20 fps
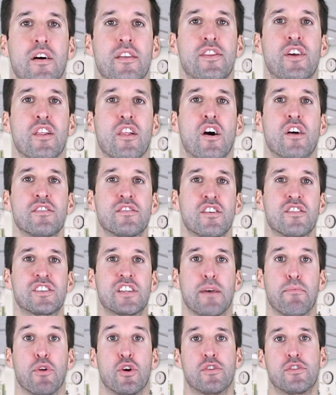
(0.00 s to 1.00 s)
The lungs are
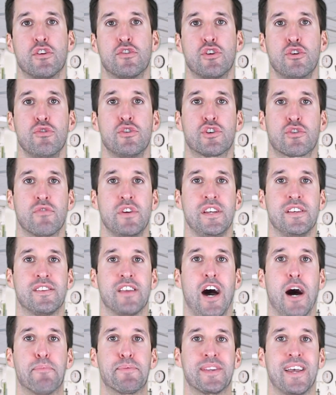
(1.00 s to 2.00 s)
similar to two trees
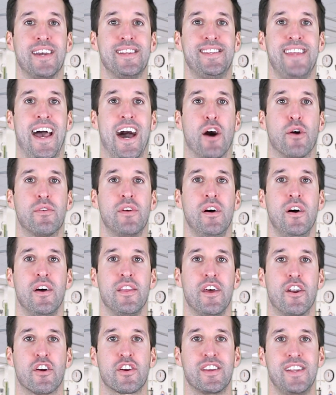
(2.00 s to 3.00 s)
upside down
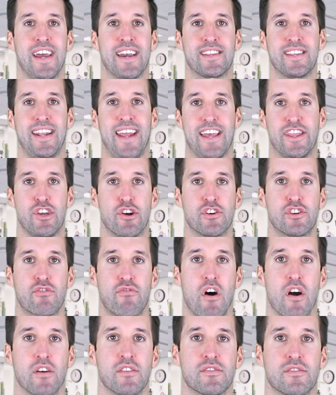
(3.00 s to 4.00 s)
that are connected at their
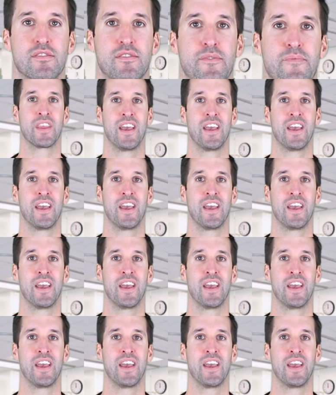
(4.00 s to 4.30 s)
trunks.